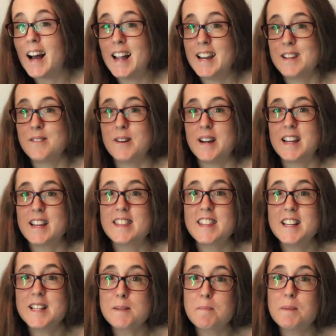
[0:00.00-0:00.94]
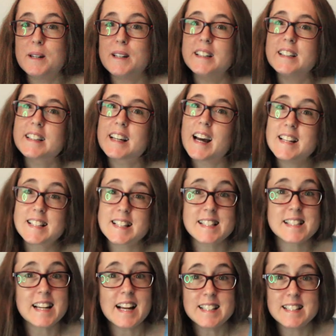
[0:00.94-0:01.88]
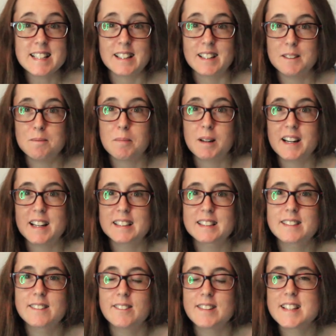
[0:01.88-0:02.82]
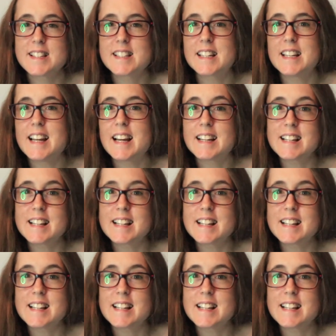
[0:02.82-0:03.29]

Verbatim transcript: Anyway, this book is a standalone by Agatha Christie,